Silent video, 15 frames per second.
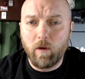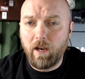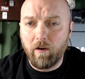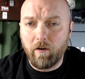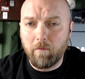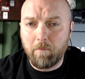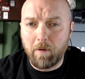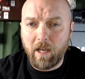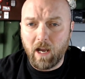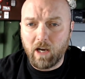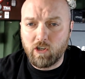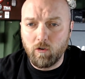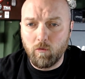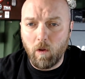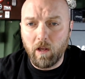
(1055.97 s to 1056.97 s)
hearing
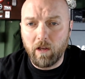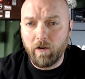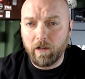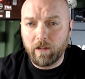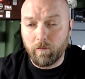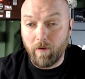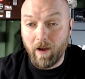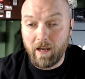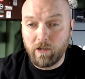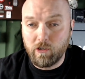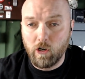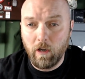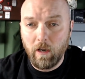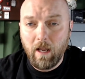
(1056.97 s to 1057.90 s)
protection while you're at the range.